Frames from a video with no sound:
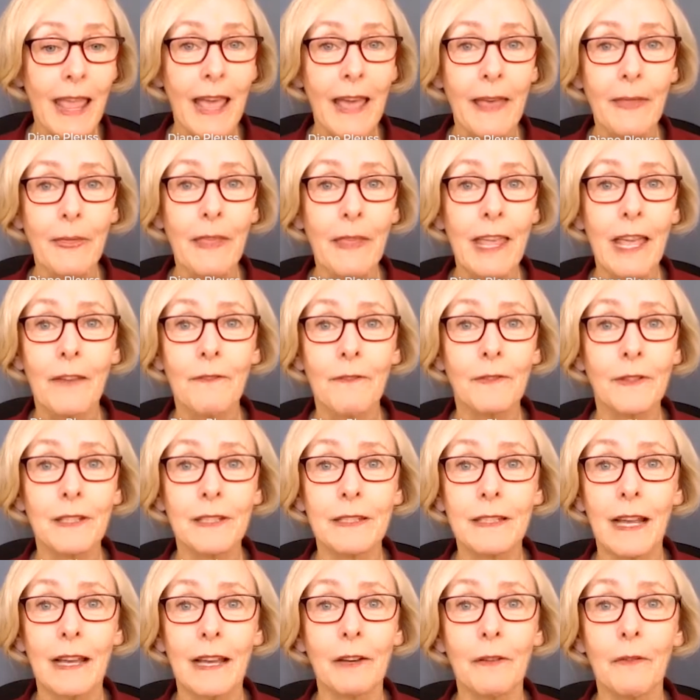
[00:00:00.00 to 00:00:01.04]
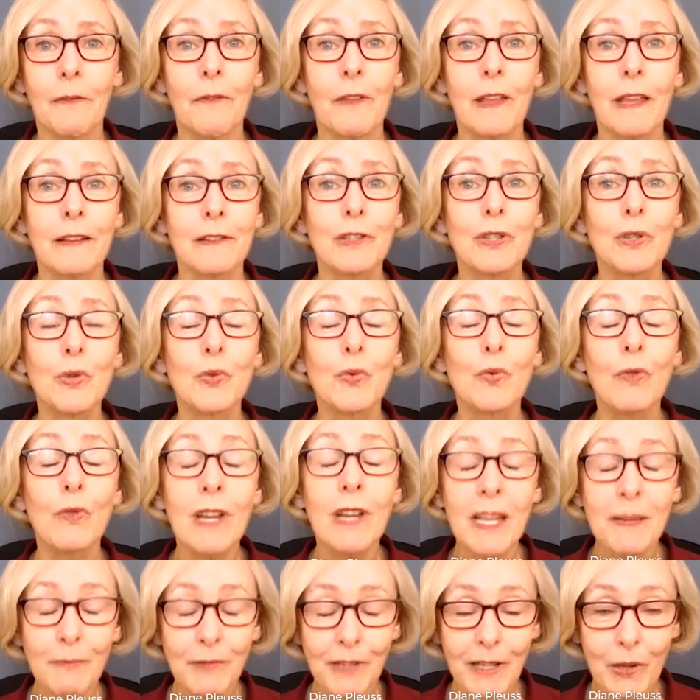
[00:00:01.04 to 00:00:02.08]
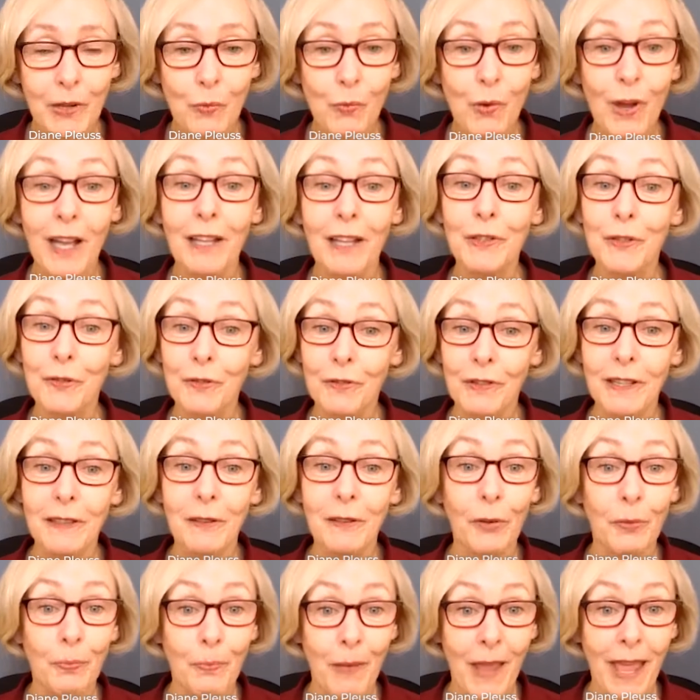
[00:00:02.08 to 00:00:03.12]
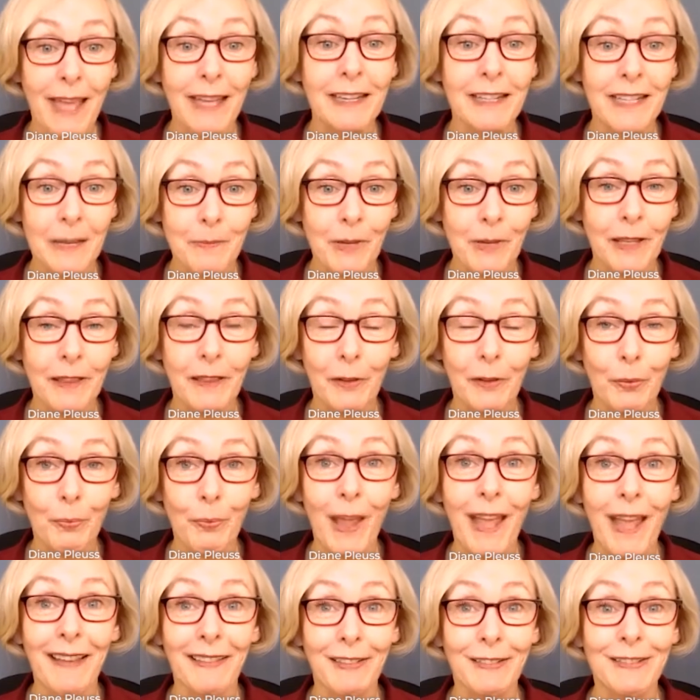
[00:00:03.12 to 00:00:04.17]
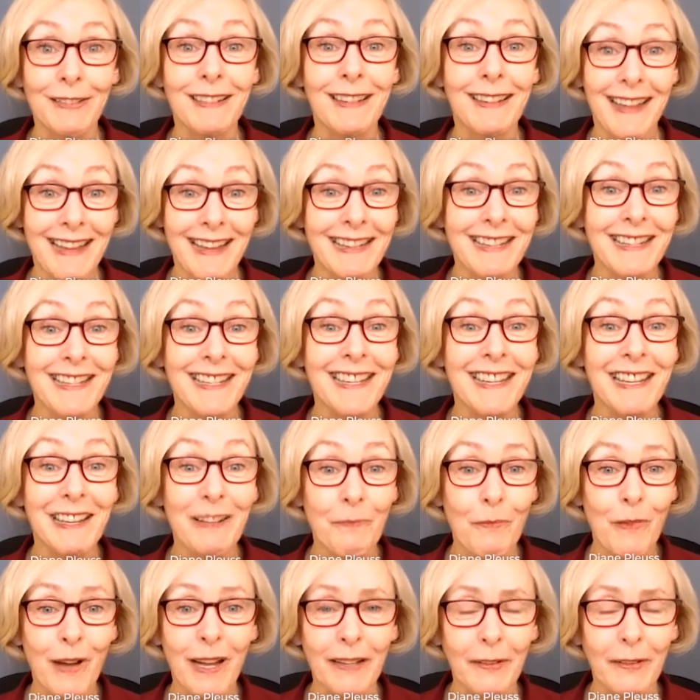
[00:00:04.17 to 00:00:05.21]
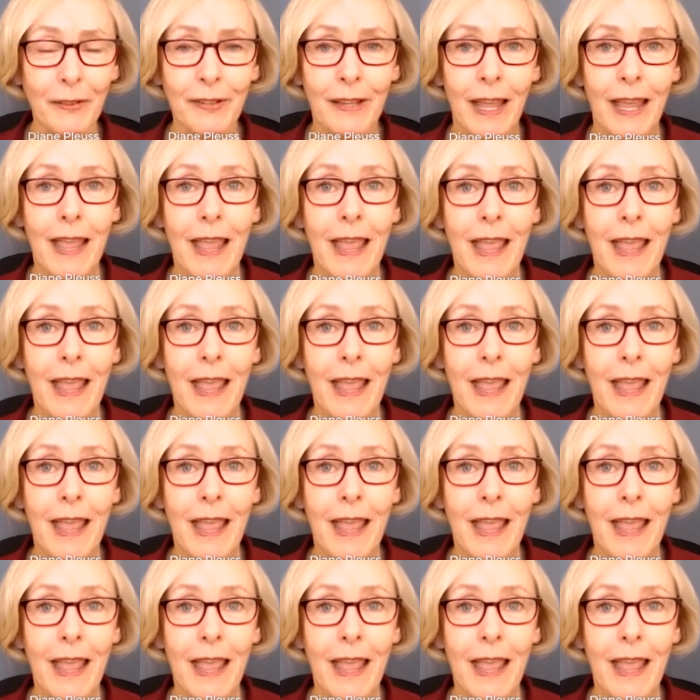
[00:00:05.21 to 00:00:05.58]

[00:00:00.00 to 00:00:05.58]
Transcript: and they have done extremely well during this pandemic this past 18 months.